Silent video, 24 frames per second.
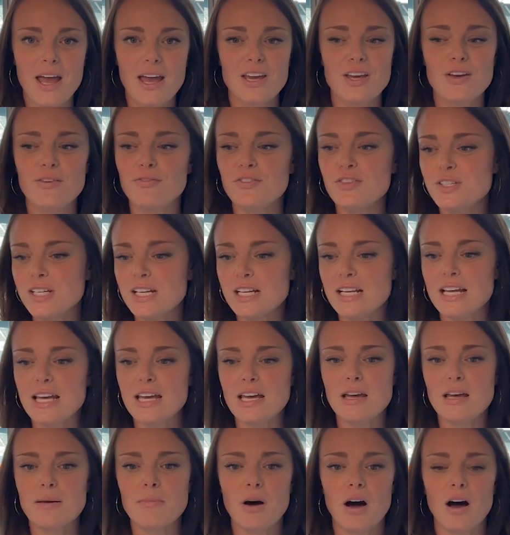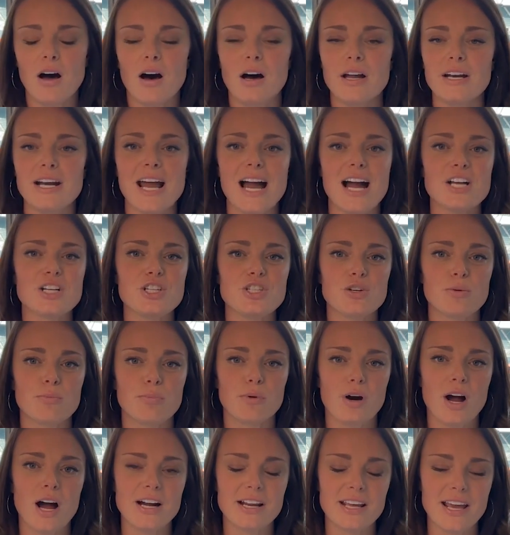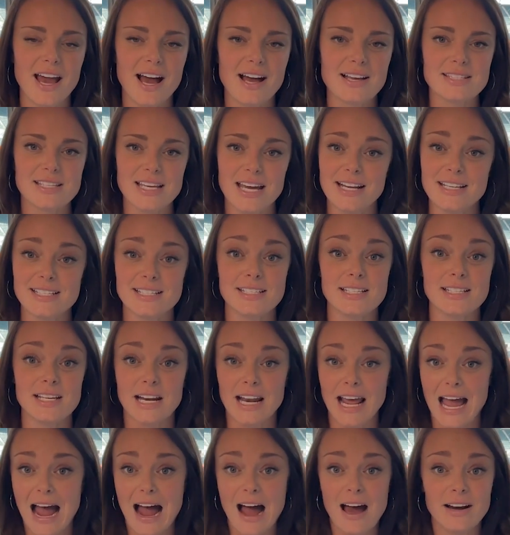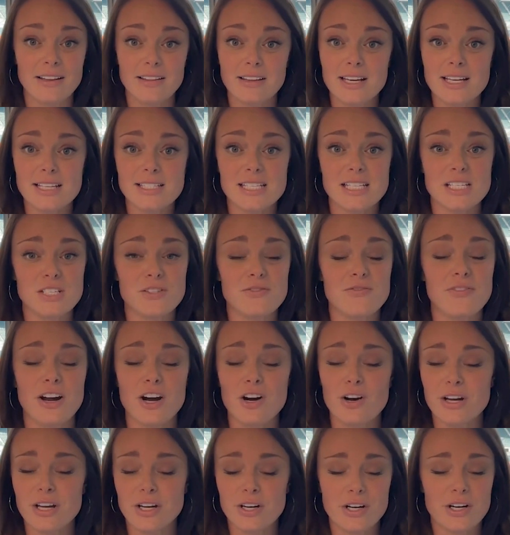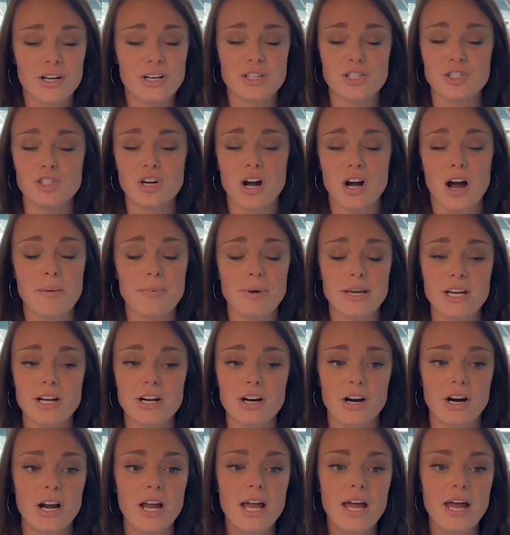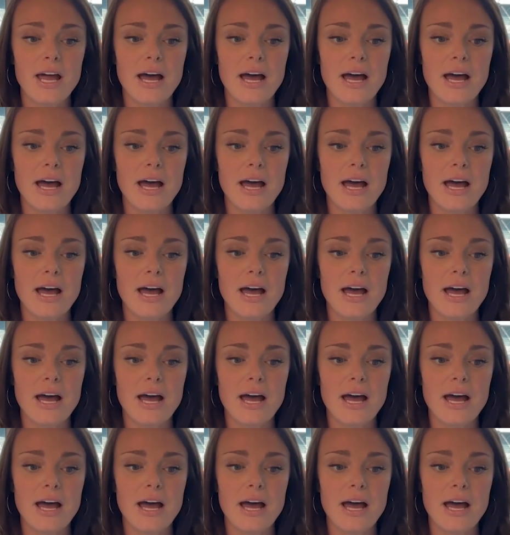You've seen him on national broadcast. And as an analyst, he's very good at his job here.